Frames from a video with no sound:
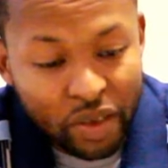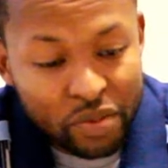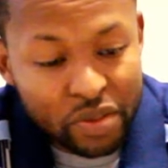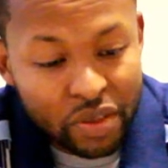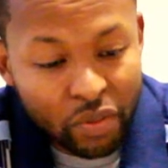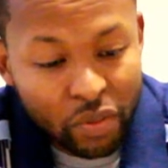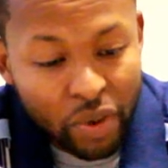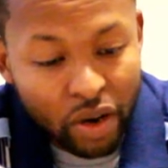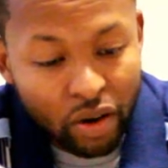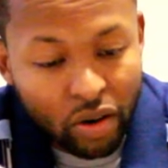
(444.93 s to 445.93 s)
Let me see. With
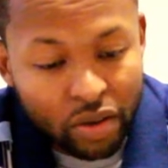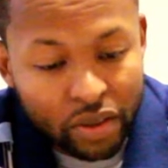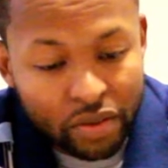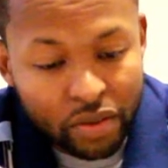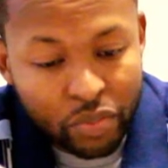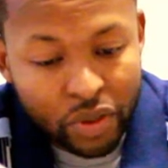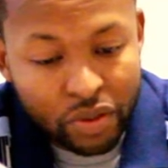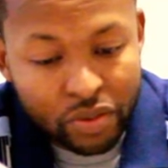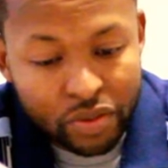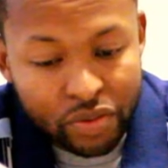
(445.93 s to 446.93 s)
power on, nothing
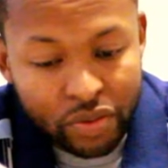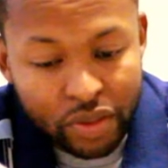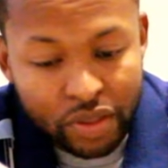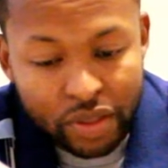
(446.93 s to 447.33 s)
appears on the screen.